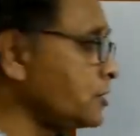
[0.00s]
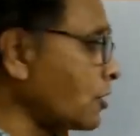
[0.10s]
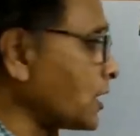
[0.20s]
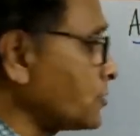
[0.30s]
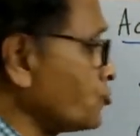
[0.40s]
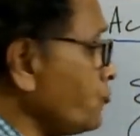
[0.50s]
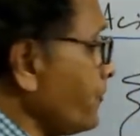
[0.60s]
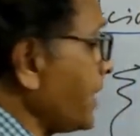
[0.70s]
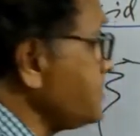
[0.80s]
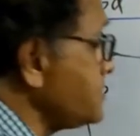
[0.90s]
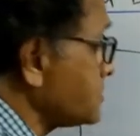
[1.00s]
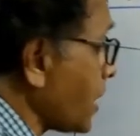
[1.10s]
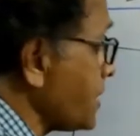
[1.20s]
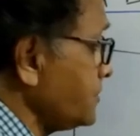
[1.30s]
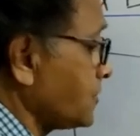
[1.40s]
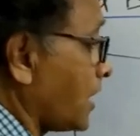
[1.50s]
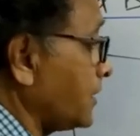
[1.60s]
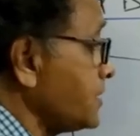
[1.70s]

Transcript: in order to maintain the